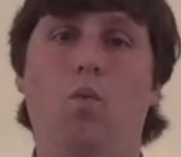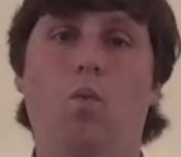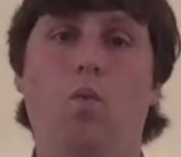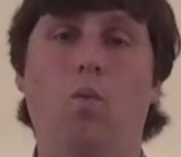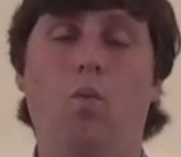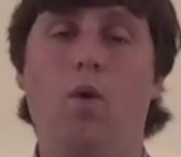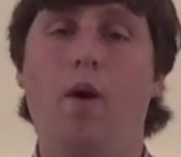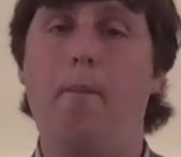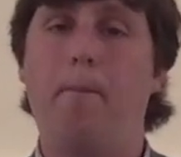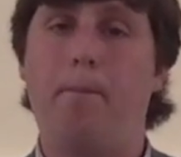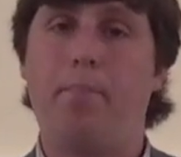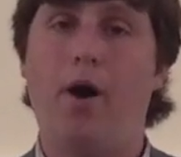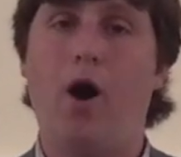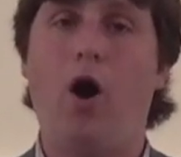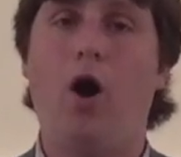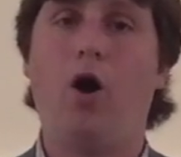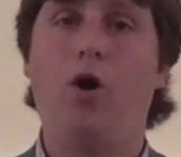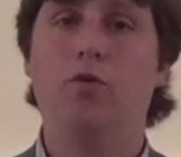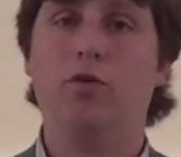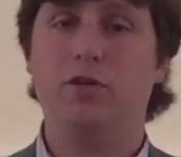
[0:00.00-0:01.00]
What
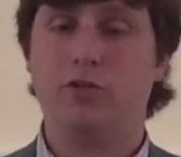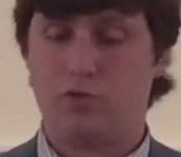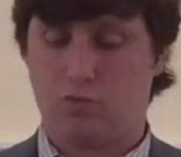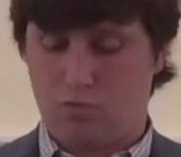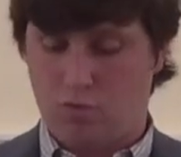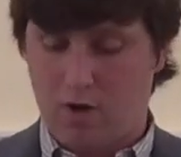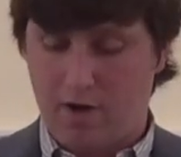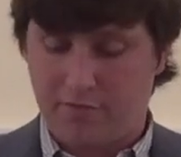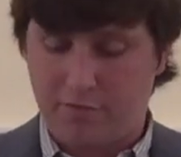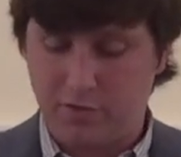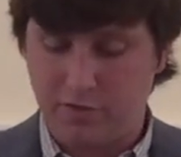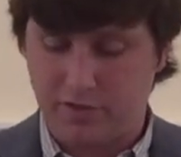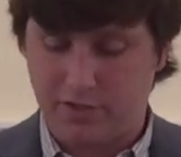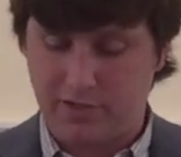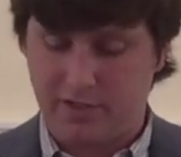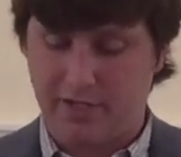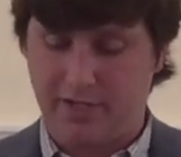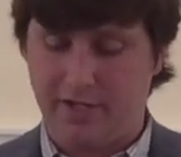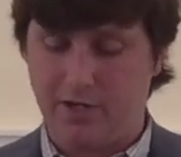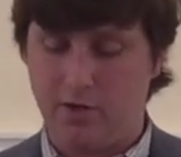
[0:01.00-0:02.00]
Paul is
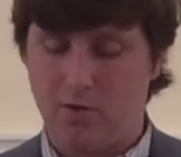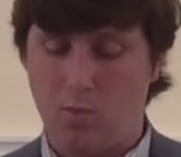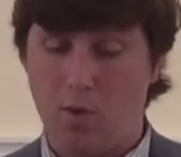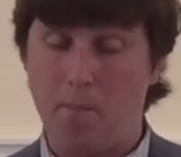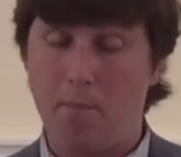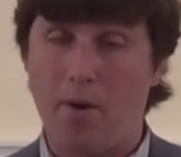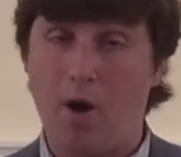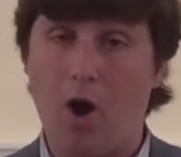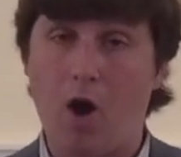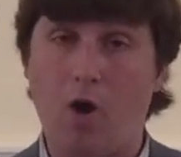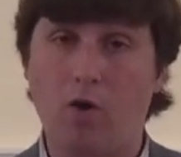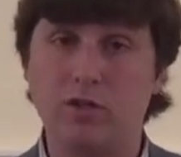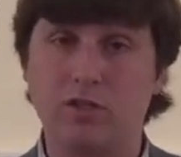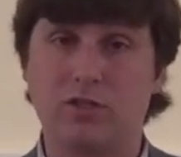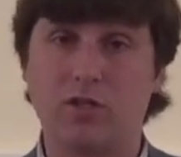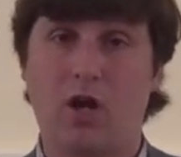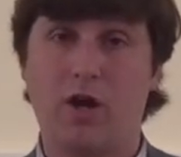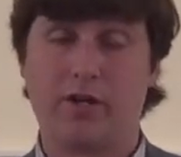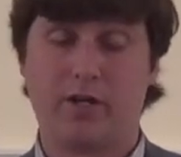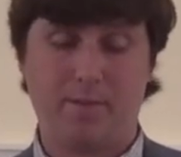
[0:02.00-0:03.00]
referencing here and what Paul is
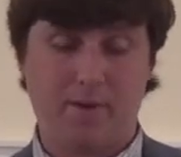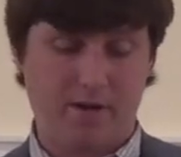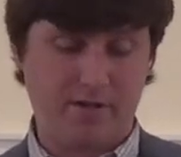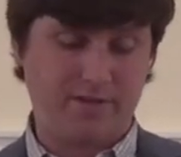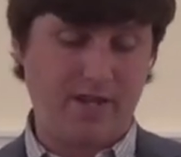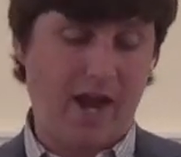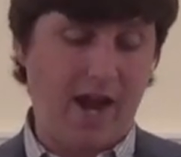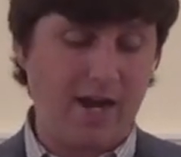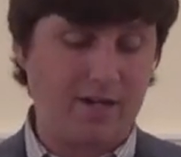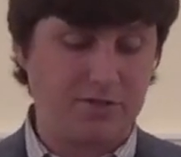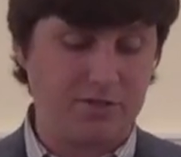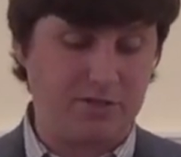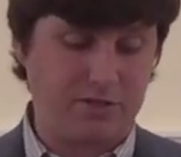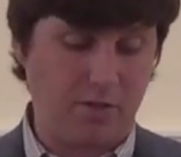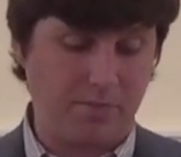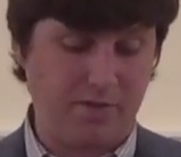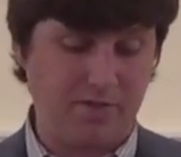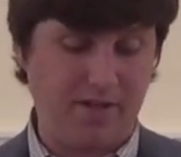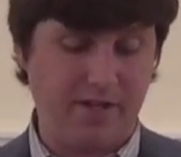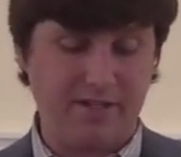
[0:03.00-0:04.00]
talking about is actually
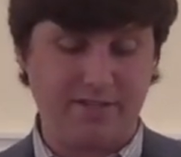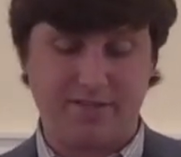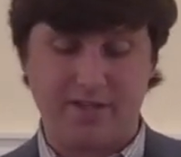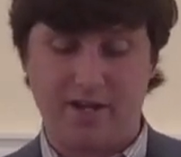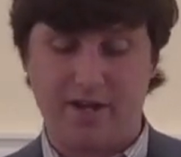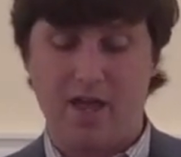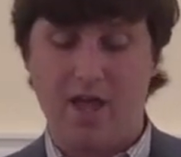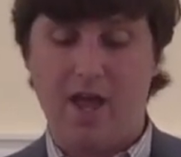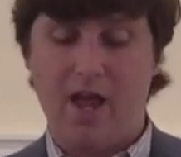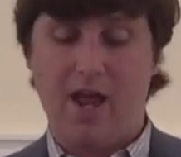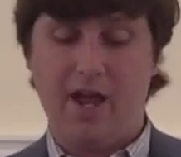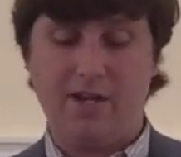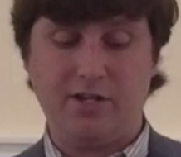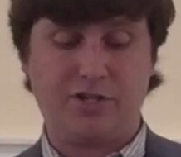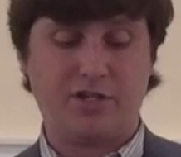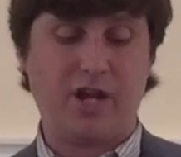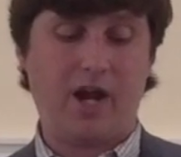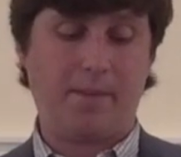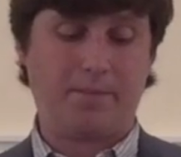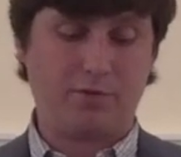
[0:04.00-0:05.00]
something that he said in
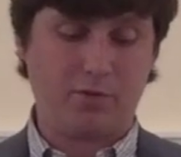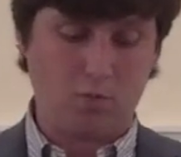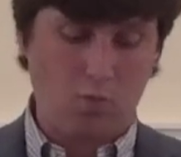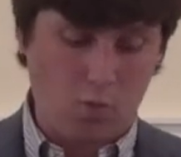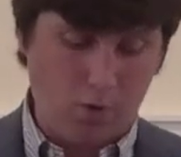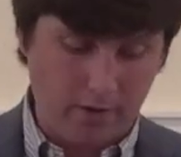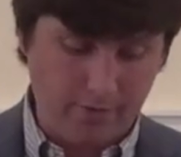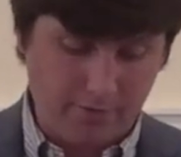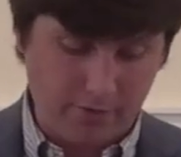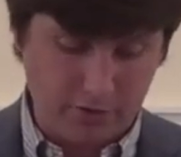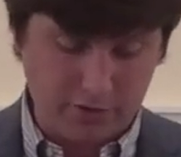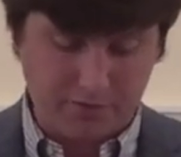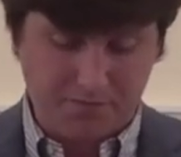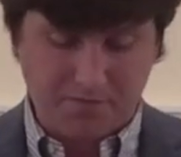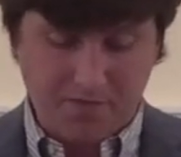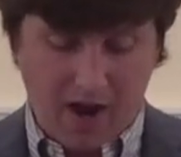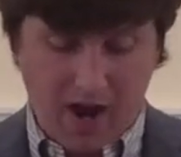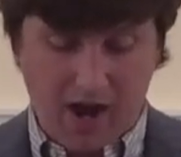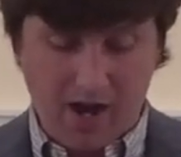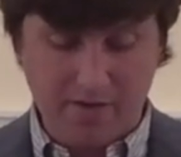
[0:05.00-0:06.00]
chapter 1, verse
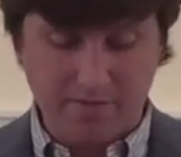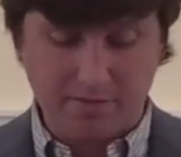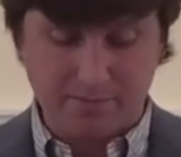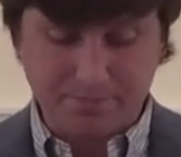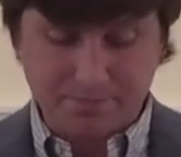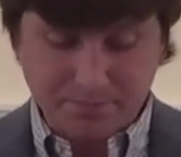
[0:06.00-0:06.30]
5